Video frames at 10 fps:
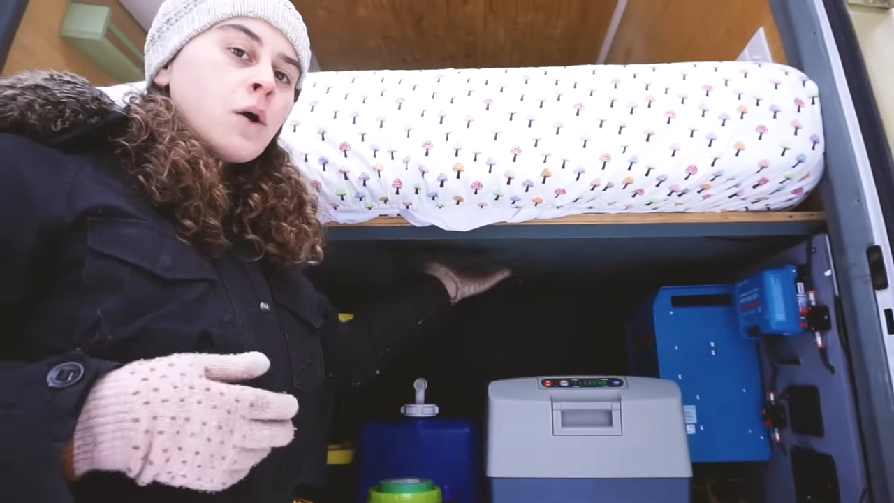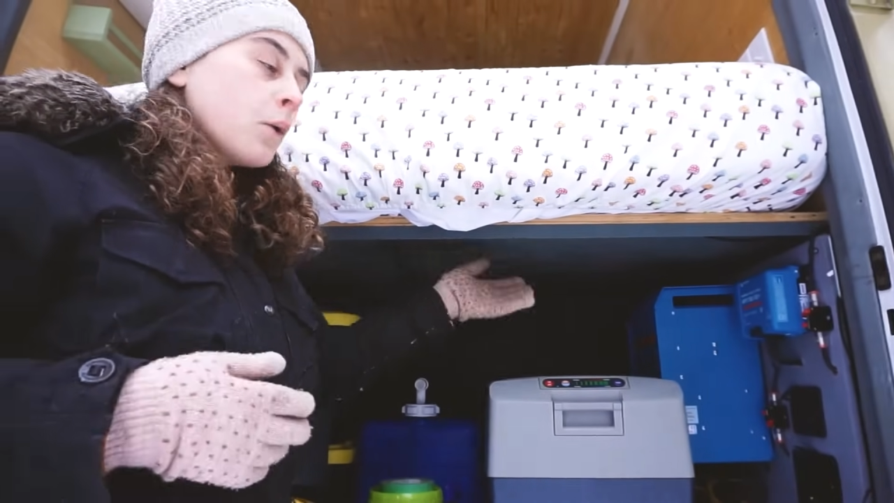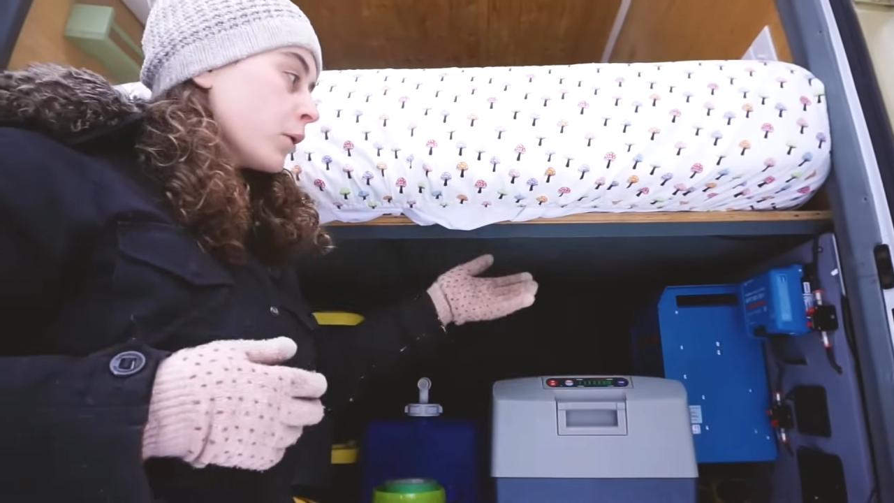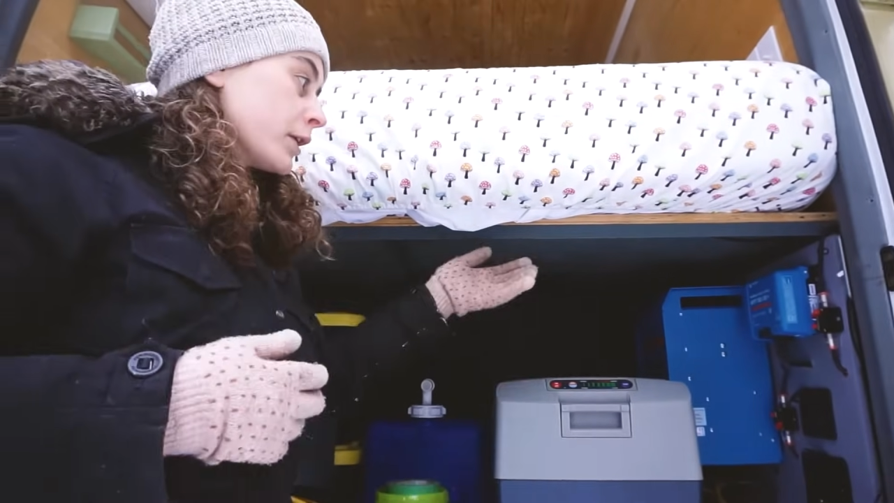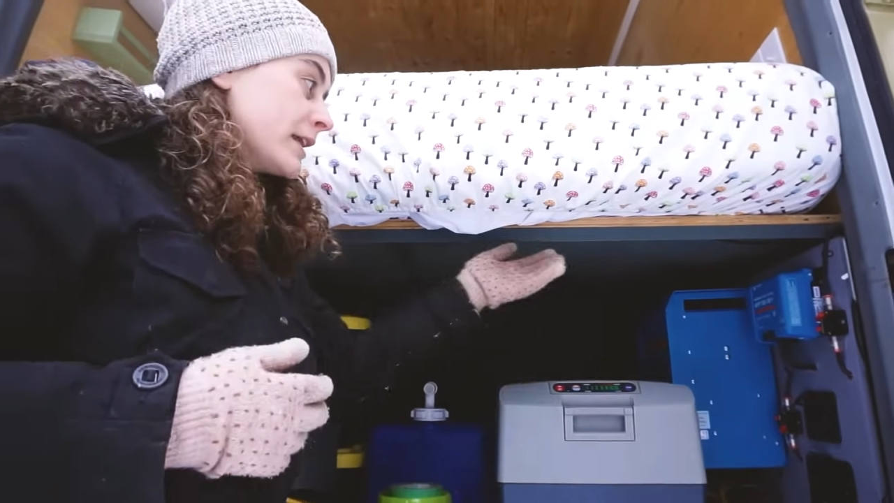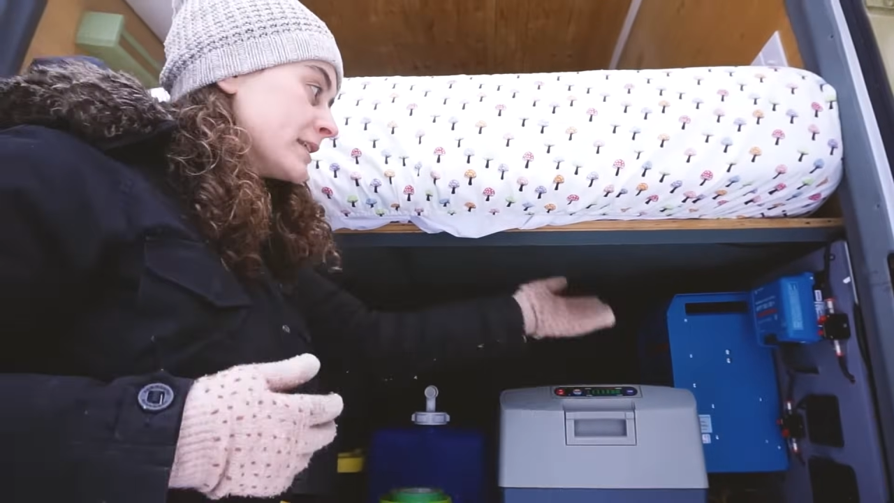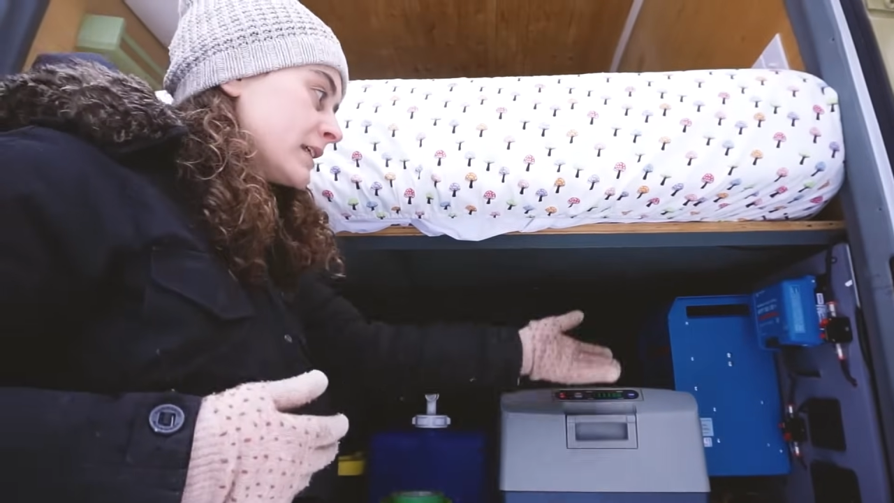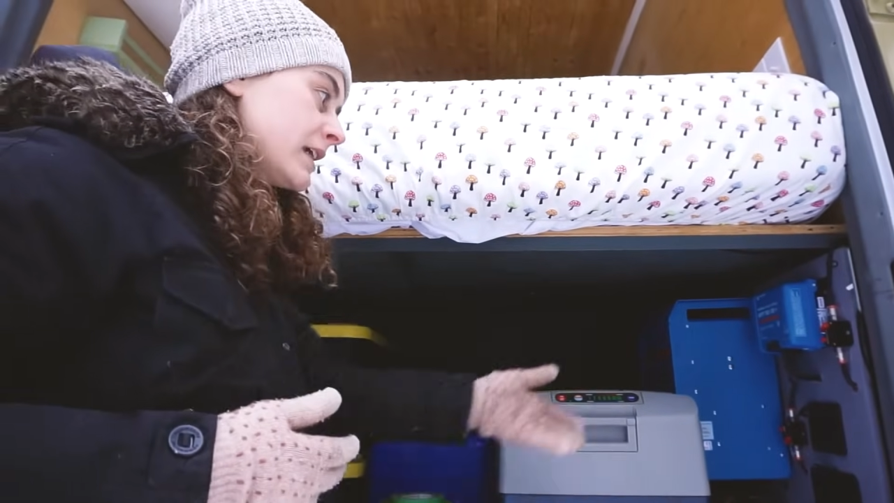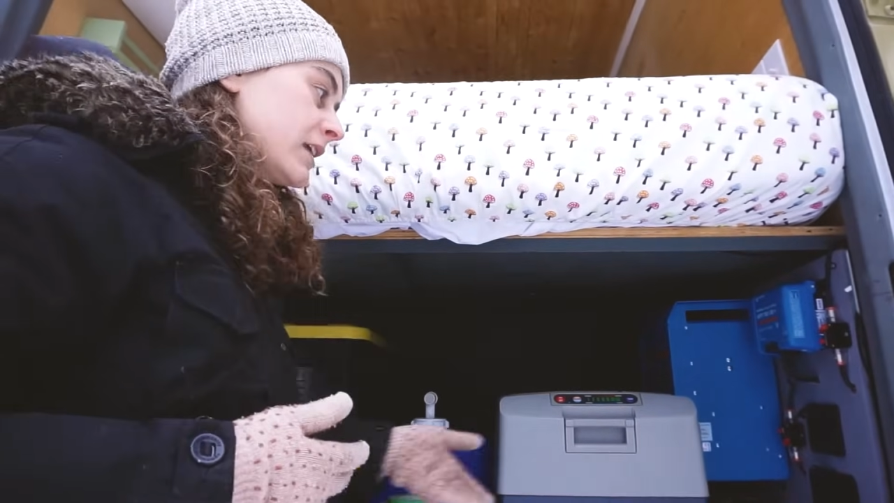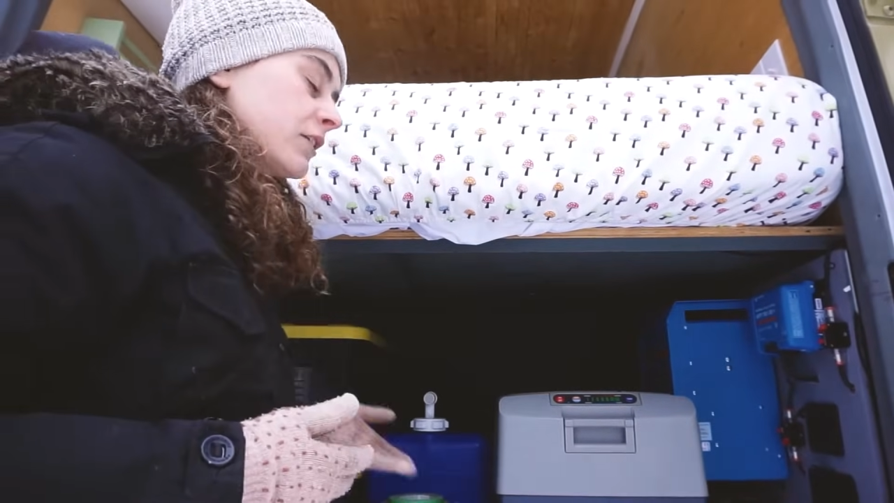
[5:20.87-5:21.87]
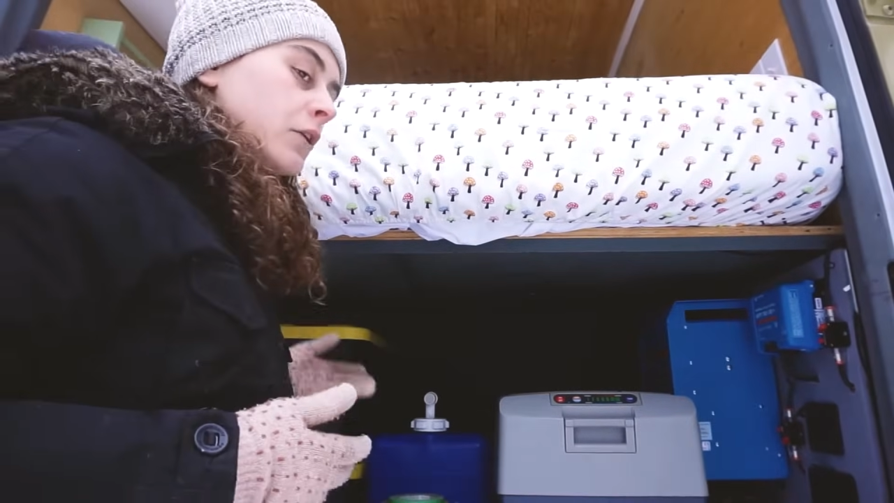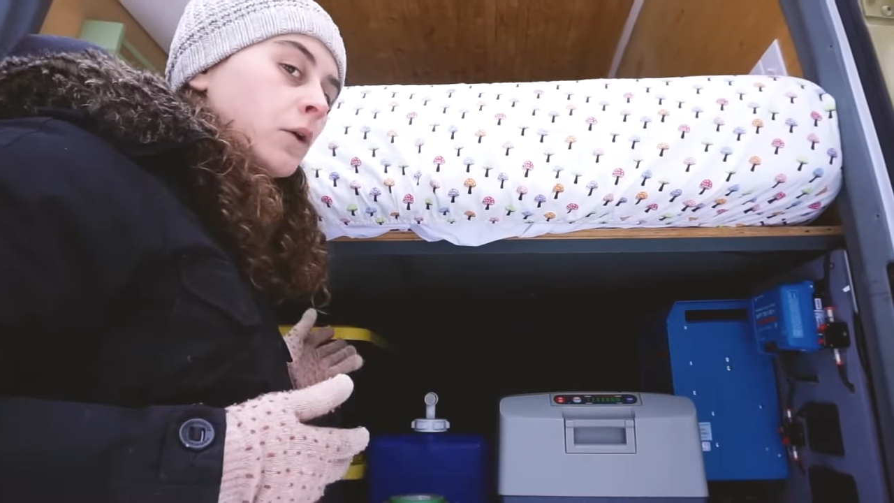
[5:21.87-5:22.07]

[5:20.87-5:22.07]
or insulating your